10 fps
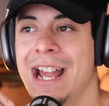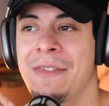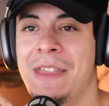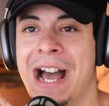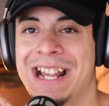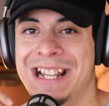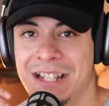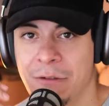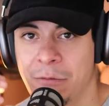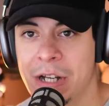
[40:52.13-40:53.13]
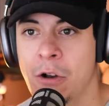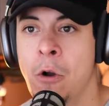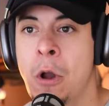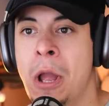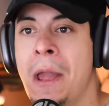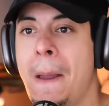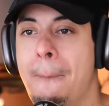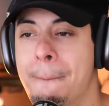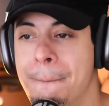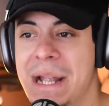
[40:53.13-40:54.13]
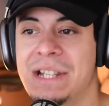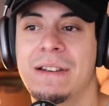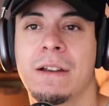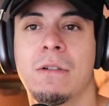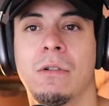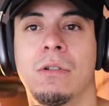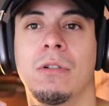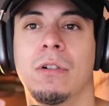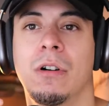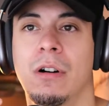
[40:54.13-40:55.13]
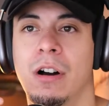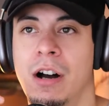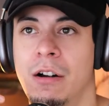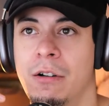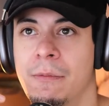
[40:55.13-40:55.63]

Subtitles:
and that is the real mystical, uh,